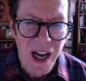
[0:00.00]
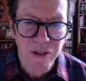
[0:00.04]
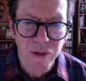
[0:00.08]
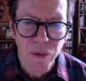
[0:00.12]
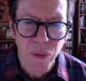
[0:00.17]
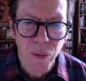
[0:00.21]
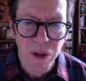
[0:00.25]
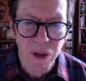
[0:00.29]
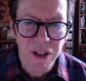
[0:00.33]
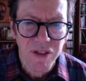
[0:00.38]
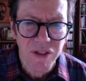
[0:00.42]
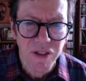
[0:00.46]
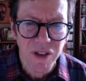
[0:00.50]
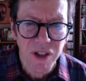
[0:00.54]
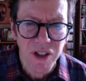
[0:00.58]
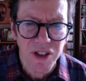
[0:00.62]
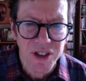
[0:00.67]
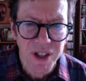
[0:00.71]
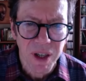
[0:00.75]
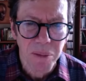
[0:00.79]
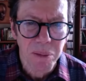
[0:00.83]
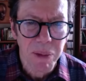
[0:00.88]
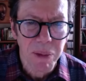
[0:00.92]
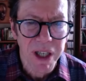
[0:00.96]
worked for
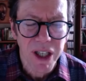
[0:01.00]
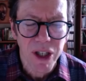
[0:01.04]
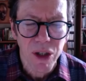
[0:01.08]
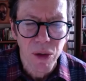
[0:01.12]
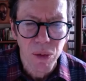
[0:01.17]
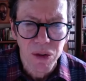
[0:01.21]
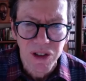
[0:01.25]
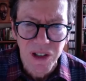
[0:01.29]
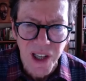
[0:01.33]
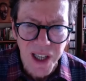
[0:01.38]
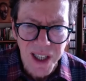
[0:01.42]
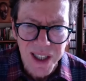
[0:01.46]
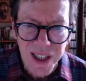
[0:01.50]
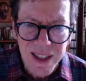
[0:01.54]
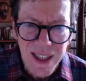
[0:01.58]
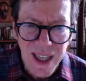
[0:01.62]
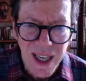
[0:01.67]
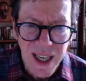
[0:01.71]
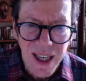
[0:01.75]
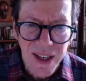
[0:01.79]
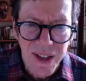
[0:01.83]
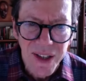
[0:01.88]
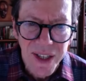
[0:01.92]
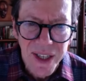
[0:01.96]
somebody who was like
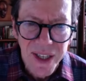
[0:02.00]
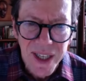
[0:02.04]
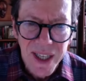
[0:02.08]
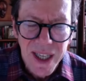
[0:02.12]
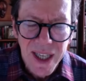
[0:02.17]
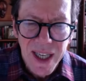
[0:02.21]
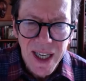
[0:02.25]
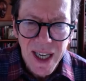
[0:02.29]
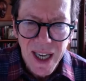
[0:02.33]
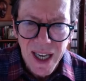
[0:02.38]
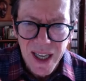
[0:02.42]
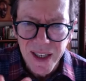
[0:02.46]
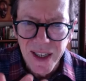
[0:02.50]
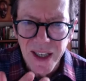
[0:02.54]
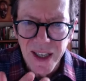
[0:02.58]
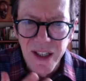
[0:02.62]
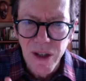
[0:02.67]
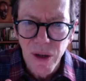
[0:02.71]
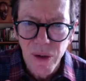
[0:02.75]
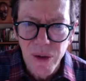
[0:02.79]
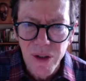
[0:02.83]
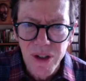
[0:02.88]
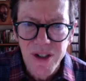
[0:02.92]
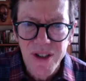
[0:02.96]
that, and I
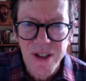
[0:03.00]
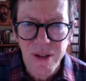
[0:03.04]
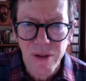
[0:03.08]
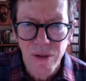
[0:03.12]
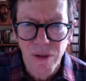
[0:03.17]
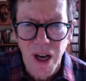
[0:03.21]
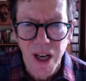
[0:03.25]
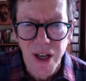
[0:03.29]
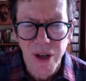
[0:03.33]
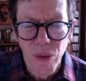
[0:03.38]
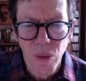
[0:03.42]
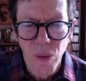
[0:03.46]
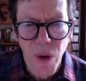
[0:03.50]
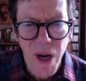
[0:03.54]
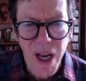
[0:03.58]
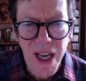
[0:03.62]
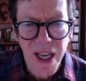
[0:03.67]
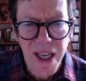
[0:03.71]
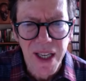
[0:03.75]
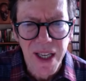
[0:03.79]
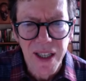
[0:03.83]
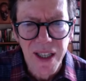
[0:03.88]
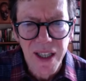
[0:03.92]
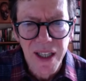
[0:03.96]
noticed it right
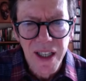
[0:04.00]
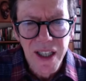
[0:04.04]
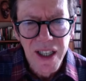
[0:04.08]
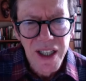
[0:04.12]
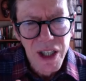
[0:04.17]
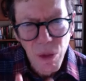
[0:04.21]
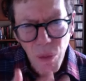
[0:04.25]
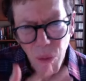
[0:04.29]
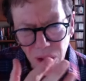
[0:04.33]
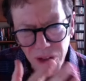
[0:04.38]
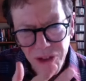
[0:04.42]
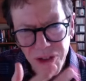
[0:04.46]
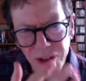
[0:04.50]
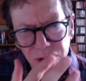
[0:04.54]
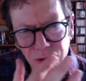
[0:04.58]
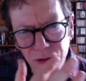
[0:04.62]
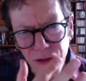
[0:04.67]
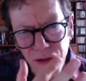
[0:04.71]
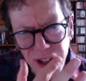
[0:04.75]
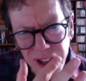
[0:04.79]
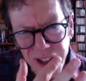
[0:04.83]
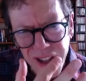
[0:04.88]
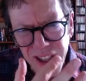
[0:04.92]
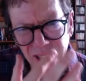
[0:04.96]
away. He wasn't
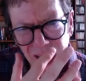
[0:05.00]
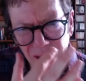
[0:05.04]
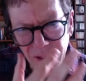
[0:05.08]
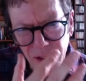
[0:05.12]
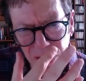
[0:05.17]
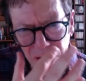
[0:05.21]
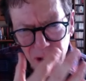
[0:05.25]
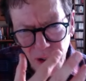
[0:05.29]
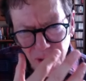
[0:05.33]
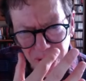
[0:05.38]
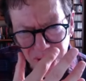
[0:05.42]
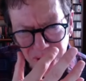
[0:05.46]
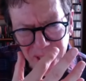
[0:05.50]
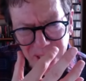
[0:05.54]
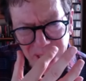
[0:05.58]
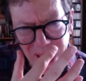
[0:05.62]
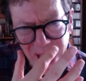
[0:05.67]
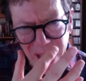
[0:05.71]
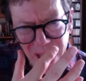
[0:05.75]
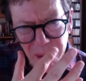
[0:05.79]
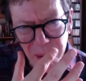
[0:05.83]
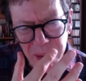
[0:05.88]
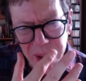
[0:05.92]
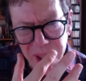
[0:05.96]
really ever looking
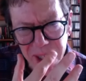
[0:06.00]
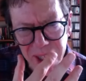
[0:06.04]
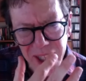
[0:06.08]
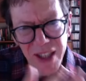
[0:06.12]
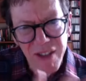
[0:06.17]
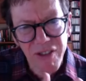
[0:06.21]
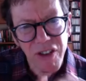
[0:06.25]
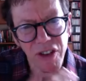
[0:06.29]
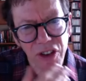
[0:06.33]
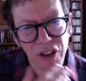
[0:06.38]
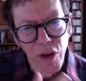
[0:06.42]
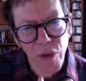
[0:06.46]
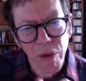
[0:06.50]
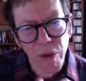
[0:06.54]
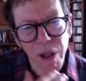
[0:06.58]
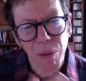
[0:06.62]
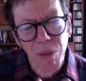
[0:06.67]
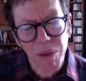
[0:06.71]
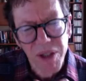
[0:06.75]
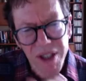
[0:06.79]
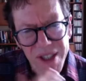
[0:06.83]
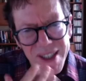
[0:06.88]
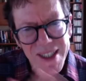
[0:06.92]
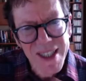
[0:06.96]
at me, even though he
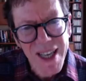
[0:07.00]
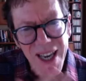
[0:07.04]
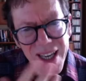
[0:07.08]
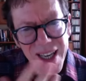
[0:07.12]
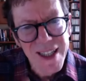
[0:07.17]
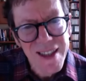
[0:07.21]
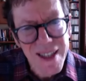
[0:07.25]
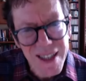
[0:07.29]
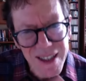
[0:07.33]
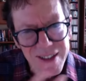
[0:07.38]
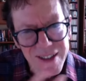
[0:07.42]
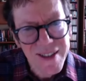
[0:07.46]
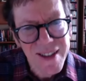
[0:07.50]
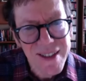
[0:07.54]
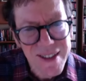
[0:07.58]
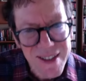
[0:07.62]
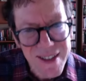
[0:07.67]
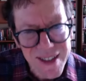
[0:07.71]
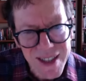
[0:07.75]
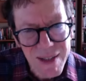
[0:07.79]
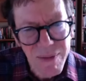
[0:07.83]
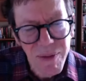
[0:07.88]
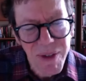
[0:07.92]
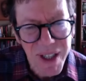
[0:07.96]
was saying things that
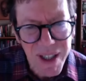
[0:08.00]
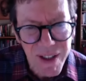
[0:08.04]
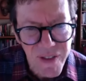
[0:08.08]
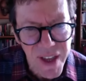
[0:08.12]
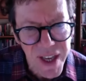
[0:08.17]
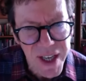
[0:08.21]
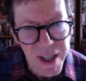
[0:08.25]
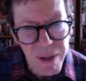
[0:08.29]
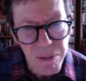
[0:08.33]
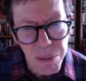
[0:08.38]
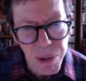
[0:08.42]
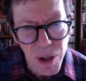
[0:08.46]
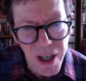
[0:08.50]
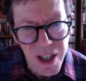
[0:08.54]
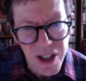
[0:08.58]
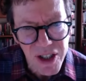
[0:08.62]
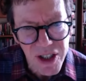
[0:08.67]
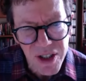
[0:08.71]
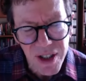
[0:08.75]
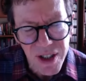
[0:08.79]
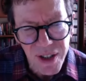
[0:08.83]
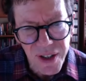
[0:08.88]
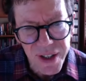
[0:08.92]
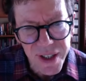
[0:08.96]
seemed to give that
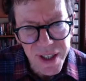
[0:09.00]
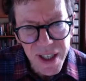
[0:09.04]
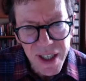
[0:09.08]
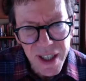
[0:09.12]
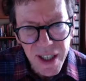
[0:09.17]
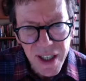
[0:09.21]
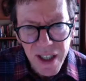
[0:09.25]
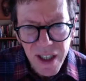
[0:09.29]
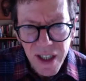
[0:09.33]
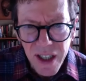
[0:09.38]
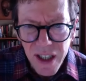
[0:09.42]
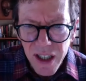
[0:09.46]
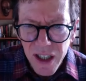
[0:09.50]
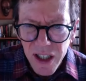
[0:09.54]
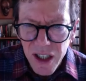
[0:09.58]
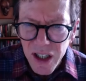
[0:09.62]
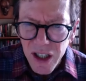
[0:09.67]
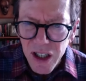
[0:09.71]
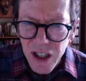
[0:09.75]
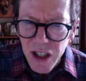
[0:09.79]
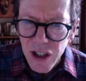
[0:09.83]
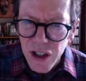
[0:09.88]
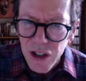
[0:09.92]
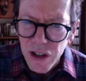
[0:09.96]
impression.
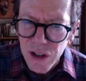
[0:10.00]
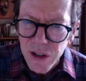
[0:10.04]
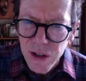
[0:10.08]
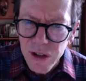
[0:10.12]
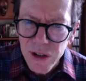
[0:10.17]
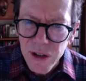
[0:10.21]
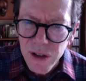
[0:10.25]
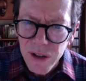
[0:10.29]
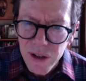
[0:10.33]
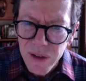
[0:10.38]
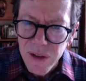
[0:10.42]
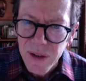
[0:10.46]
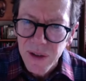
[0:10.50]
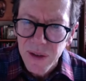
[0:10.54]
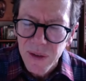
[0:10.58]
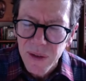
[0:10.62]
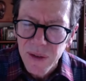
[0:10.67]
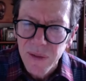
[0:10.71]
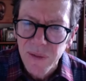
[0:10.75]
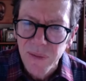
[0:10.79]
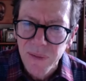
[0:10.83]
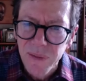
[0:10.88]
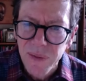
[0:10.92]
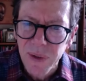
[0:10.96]
I'm
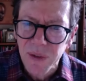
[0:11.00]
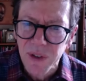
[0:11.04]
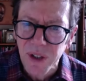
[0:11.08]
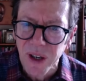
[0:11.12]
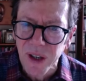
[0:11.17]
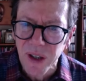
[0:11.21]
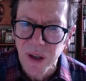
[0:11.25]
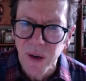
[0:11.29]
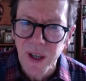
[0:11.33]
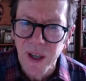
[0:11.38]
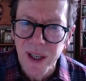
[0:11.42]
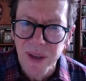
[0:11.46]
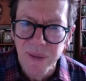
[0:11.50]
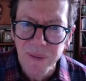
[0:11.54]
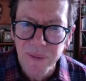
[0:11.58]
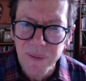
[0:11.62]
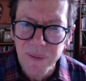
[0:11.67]
sorry, go ahead.